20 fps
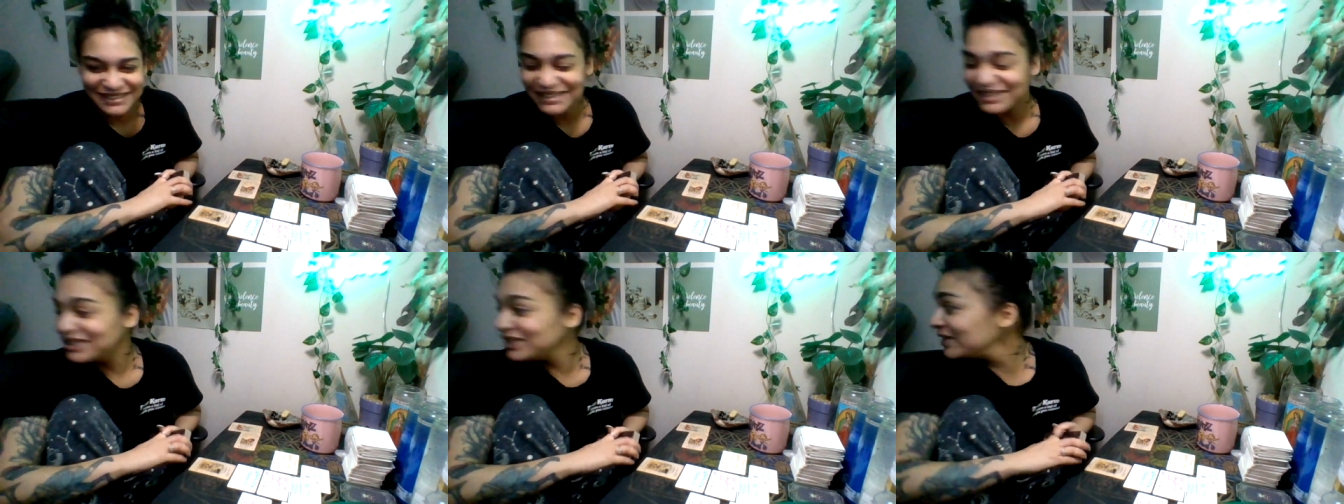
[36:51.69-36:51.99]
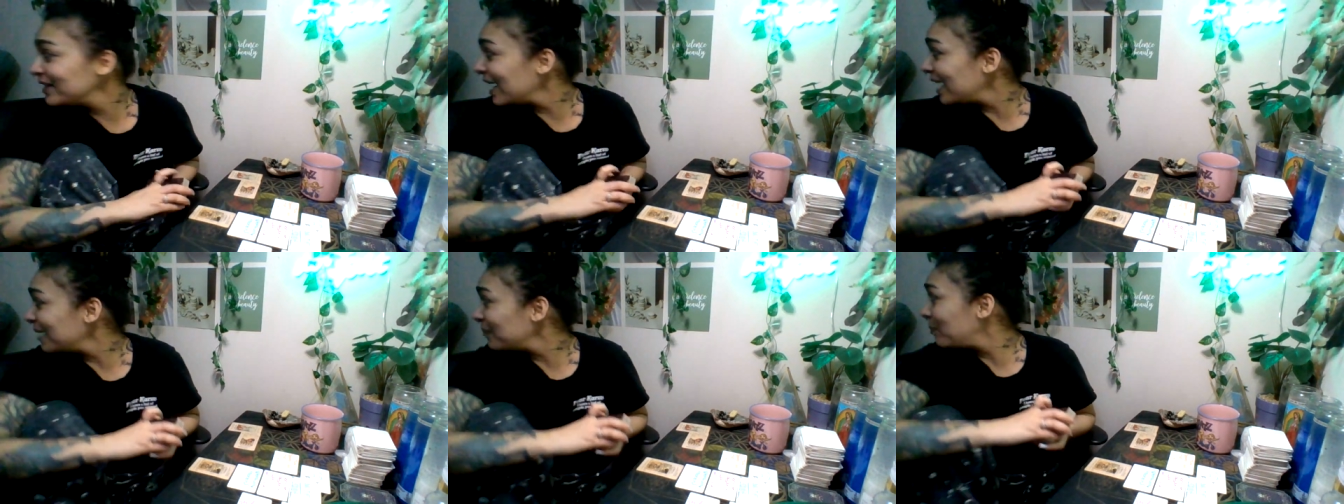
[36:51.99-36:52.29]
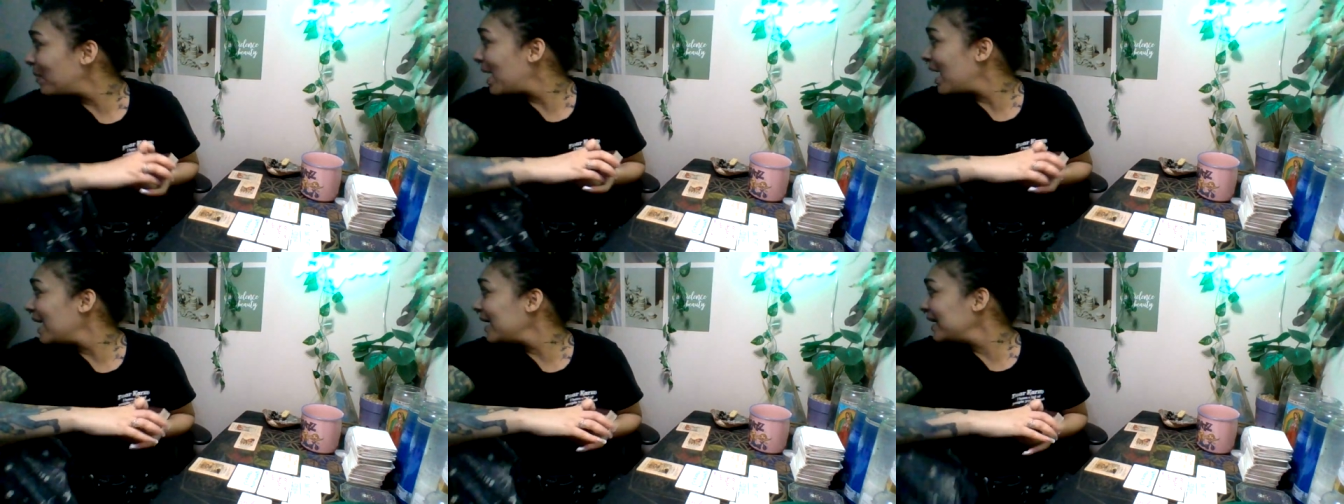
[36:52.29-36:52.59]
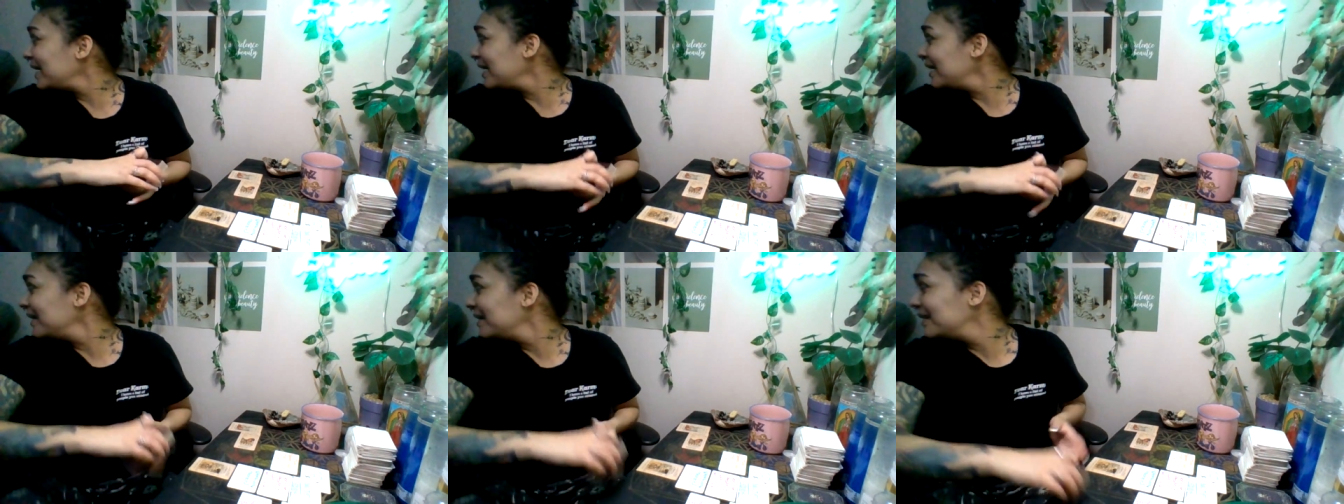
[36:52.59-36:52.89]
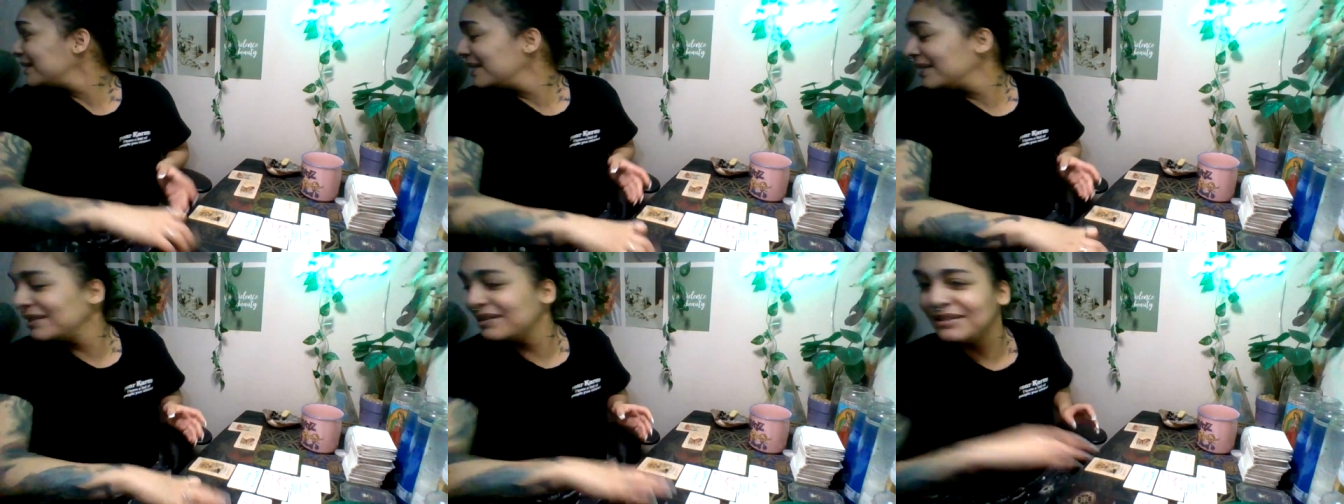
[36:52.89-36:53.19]
You got a potty?
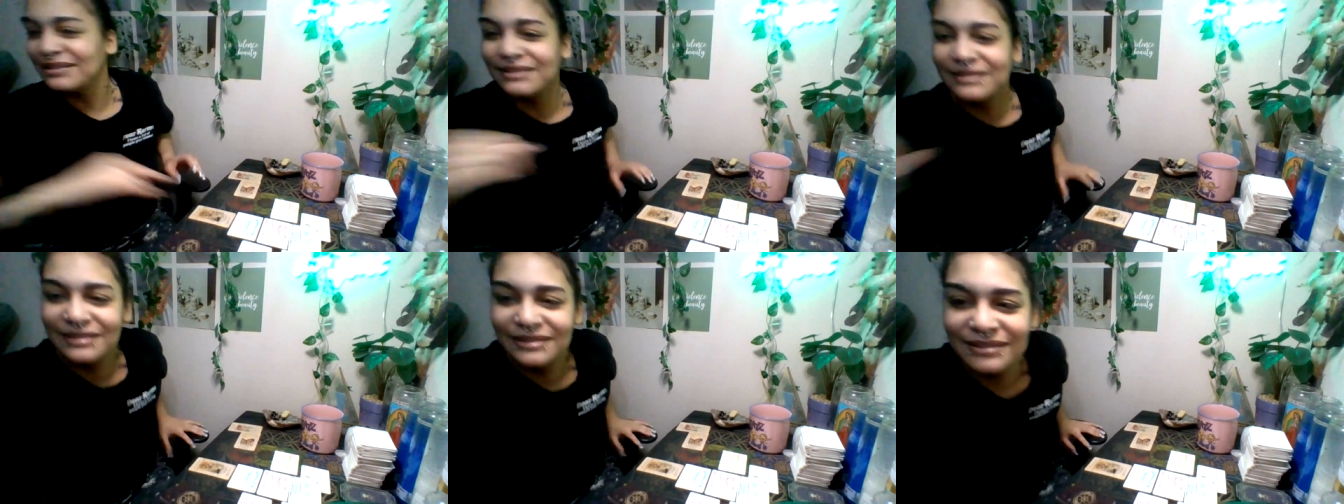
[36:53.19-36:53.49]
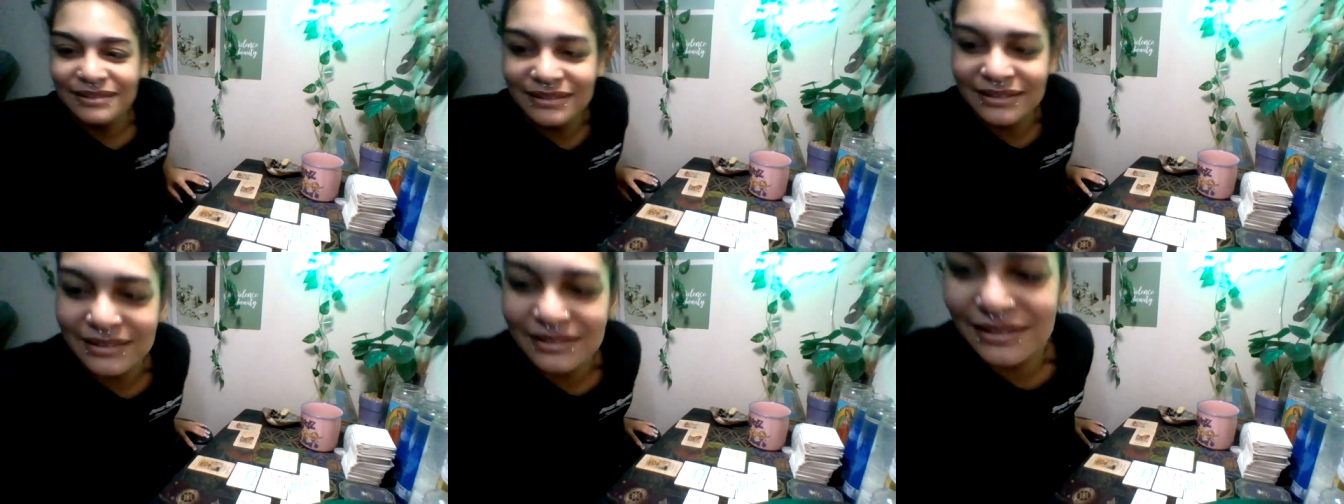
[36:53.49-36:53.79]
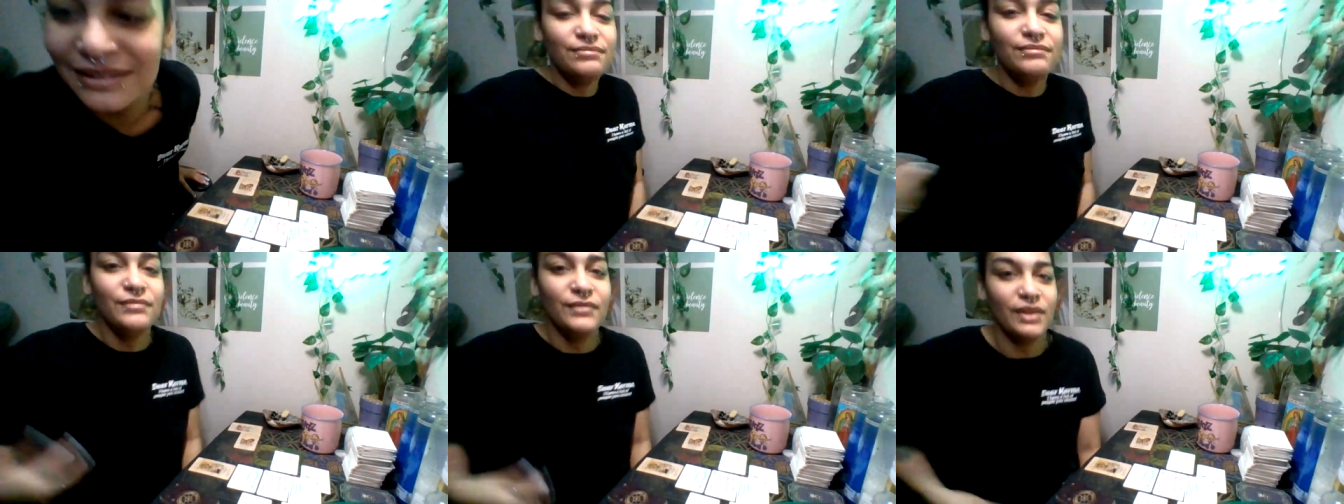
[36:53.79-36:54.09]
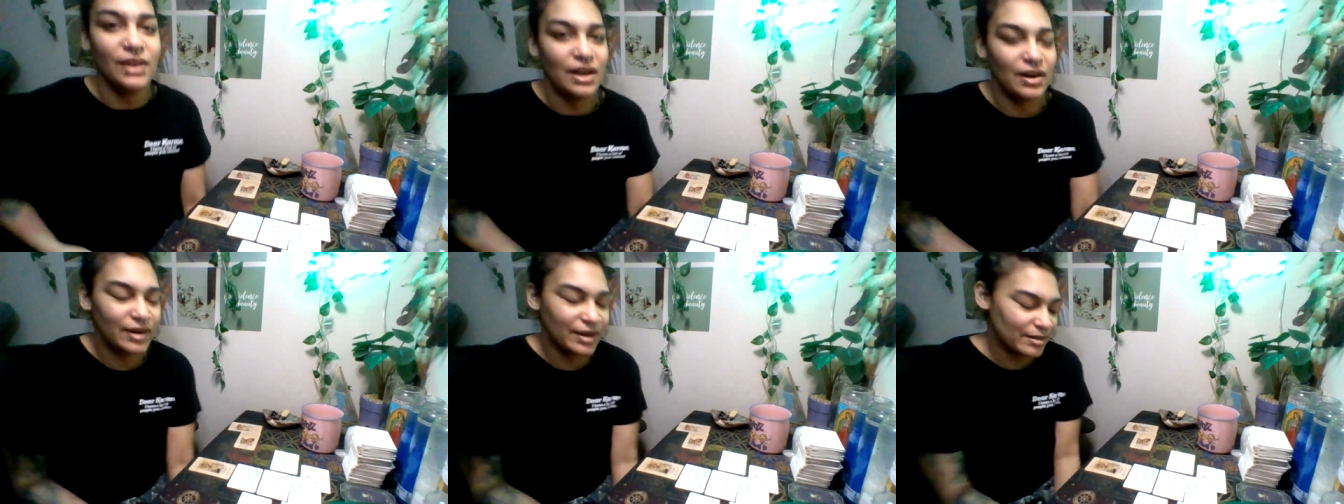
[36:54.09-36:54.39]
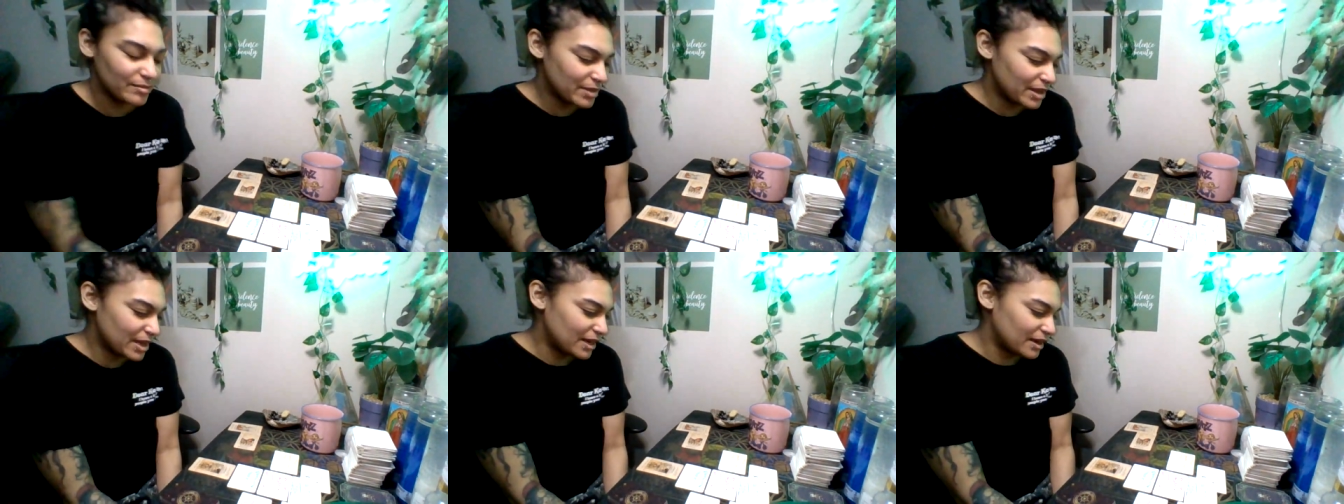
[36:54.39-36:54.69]
Alright,
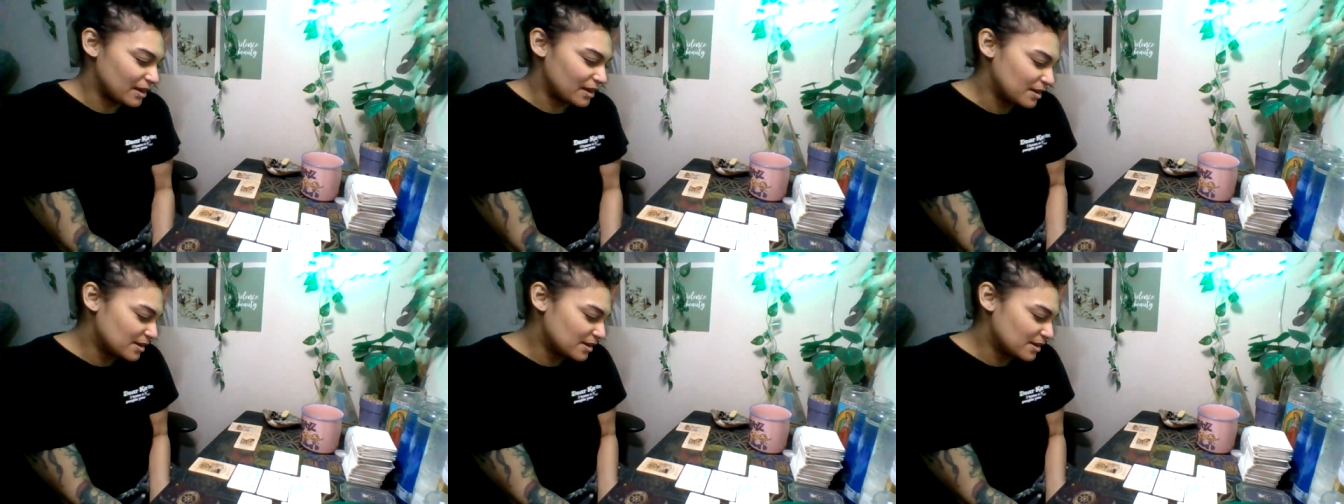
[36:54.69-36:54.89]
I'm back.